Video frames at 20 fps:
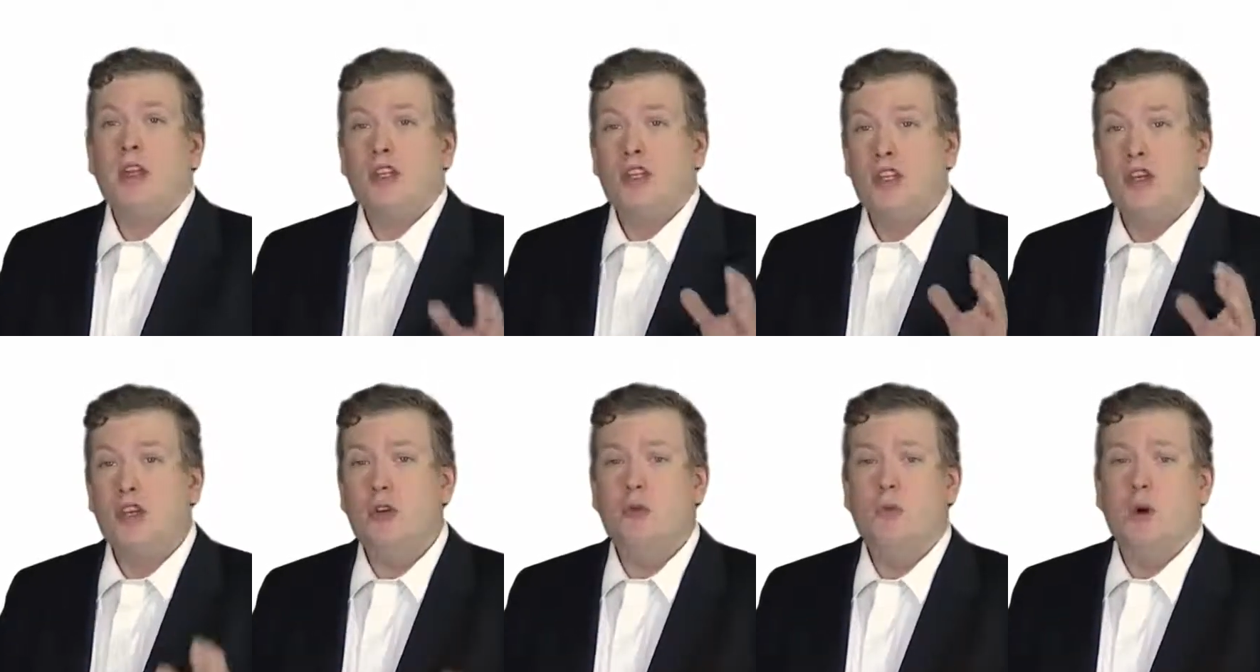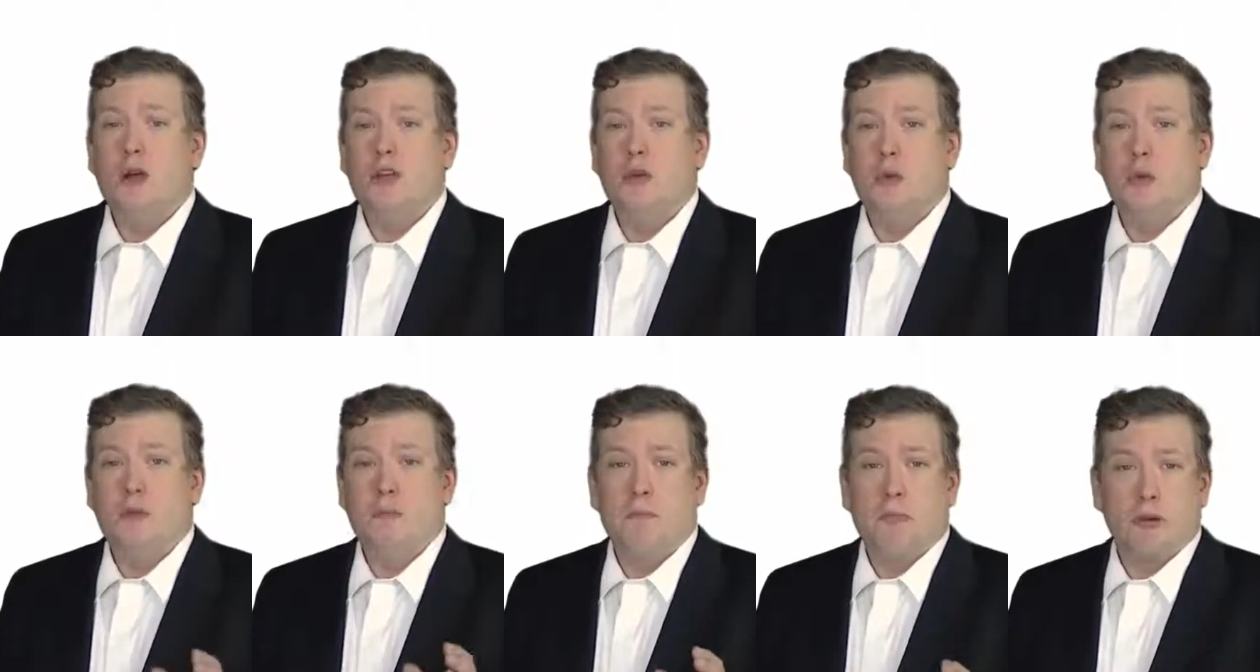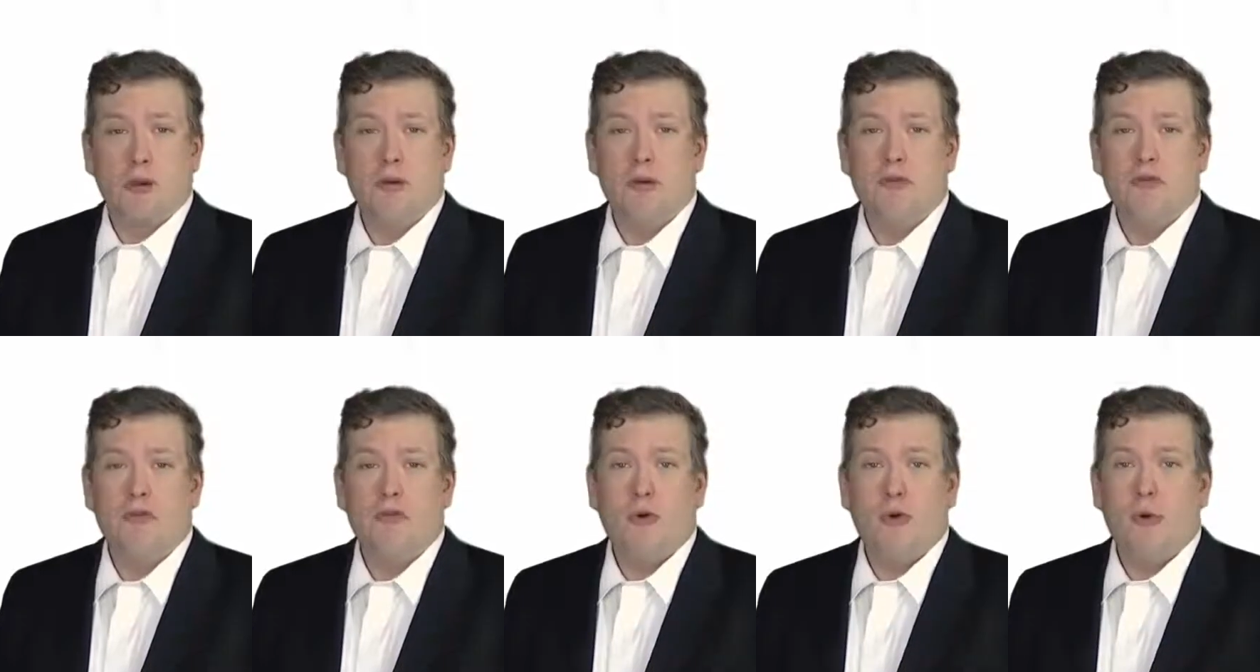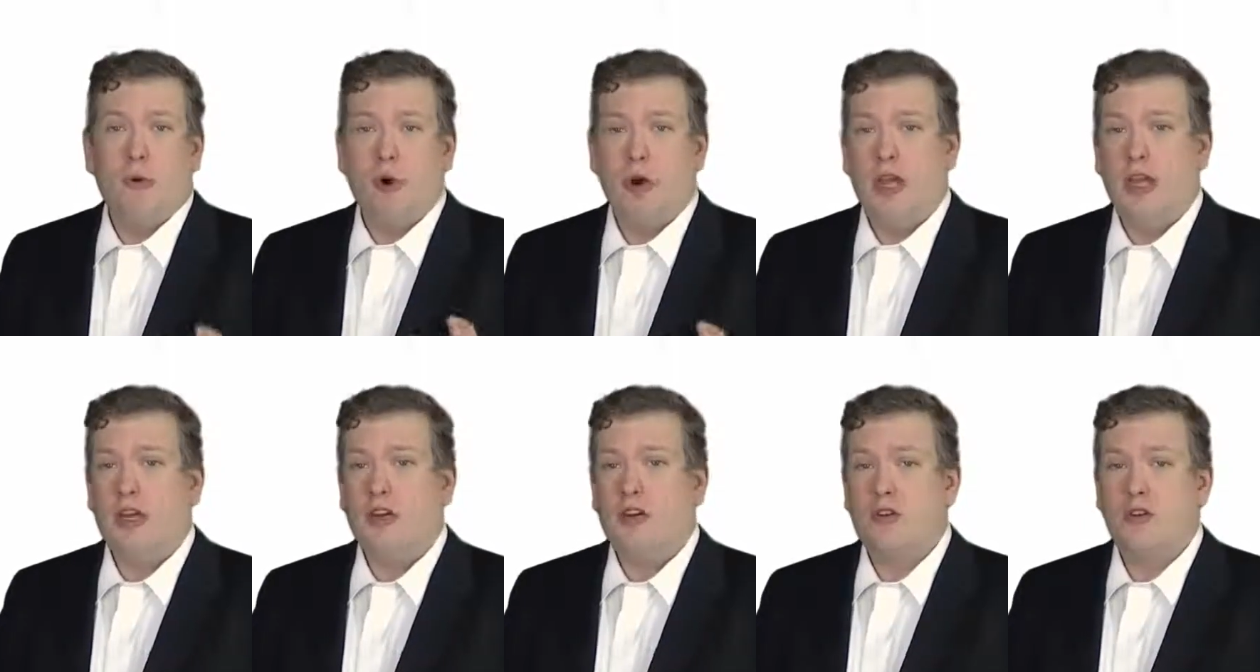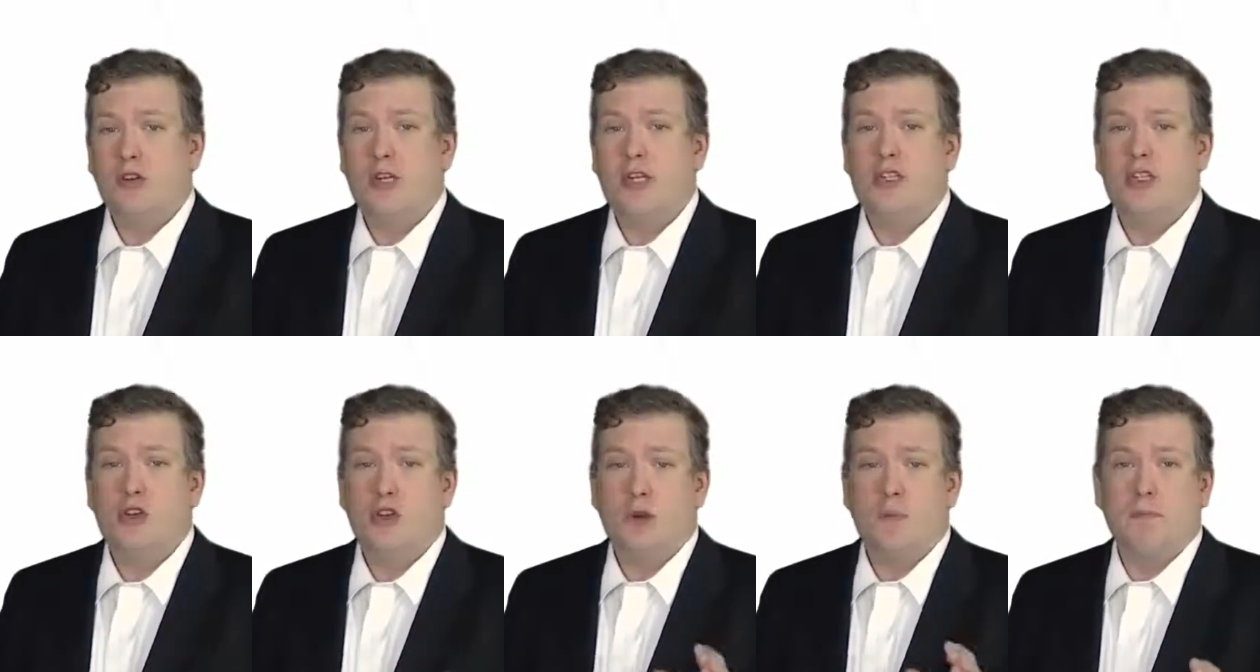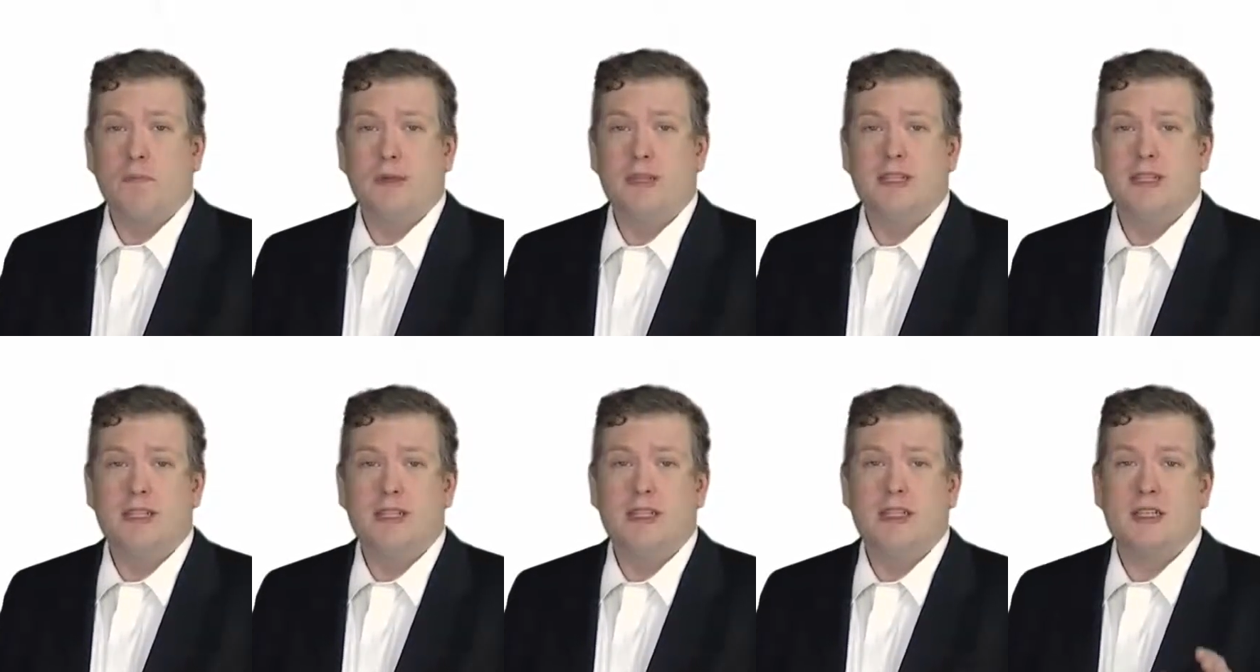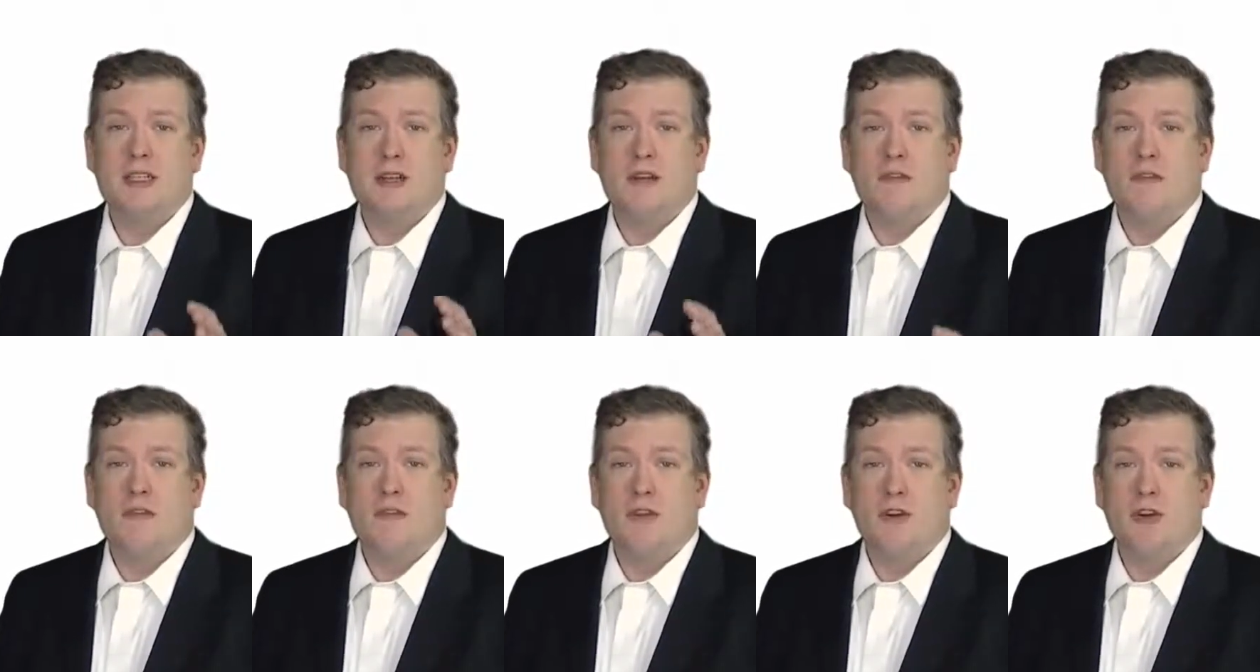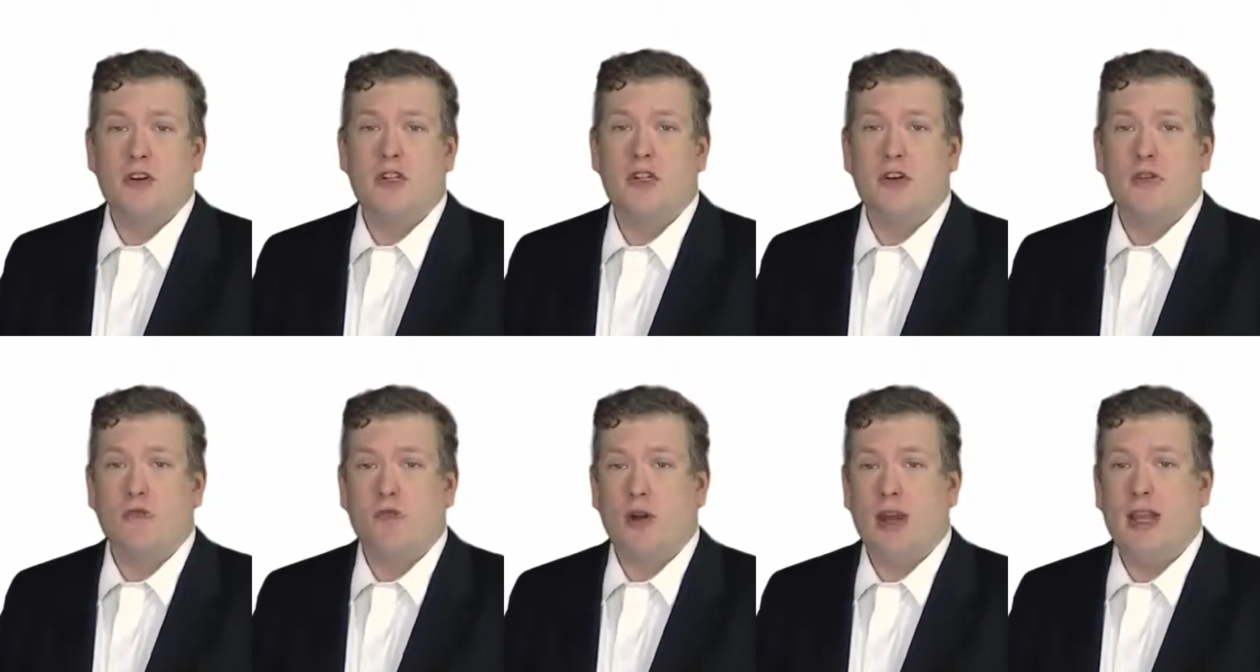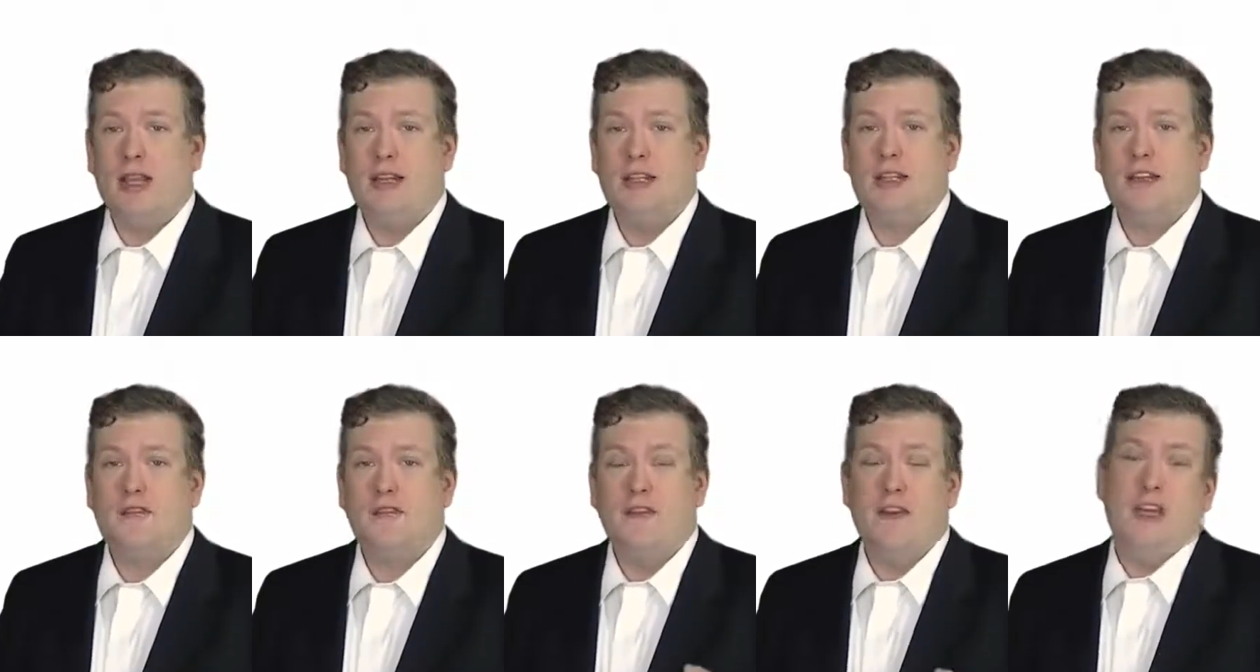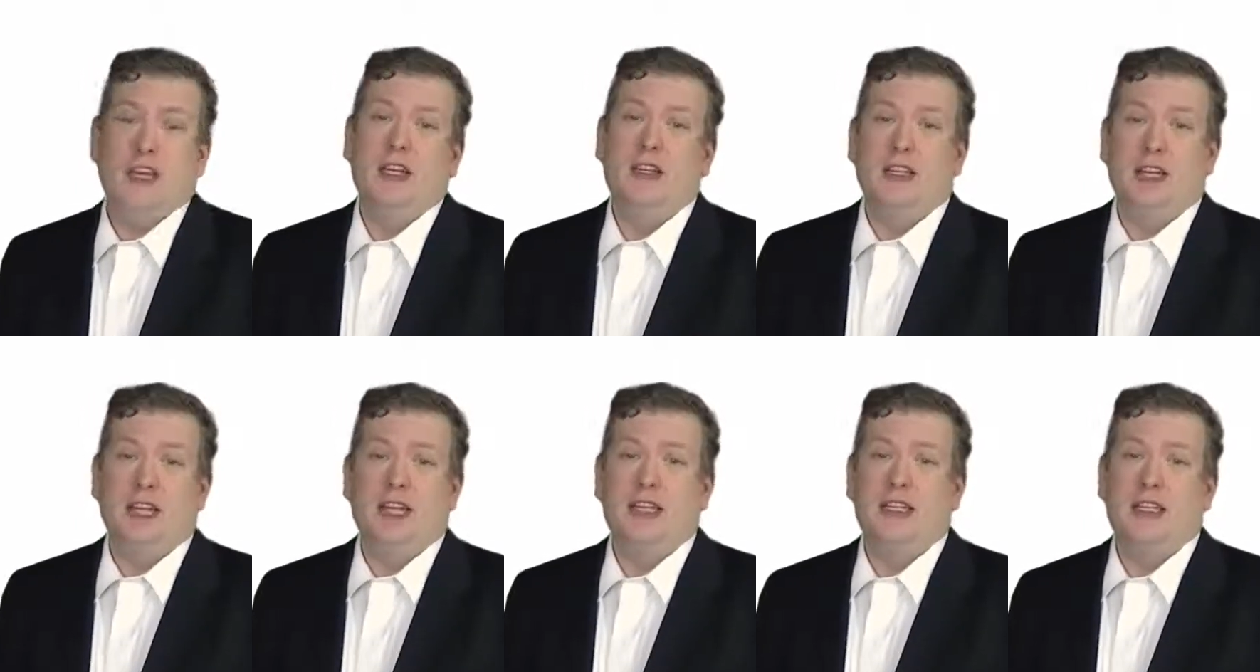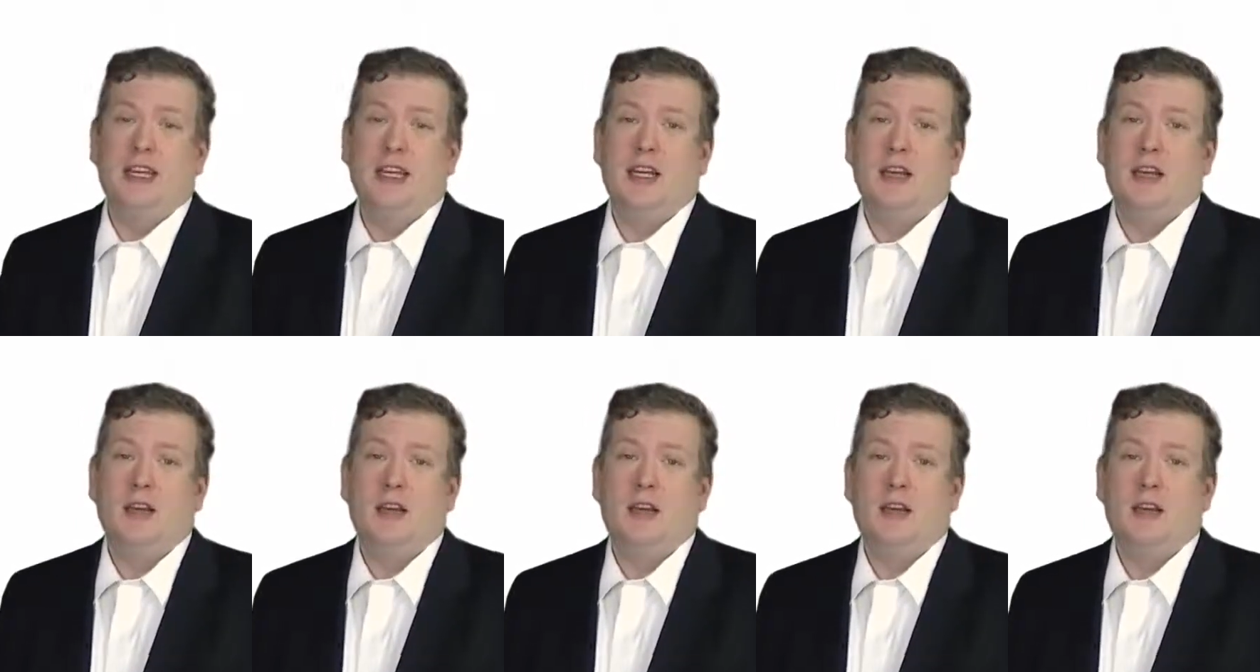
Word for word: Do you want to improve or increase your business conversion rates via LinkedIn?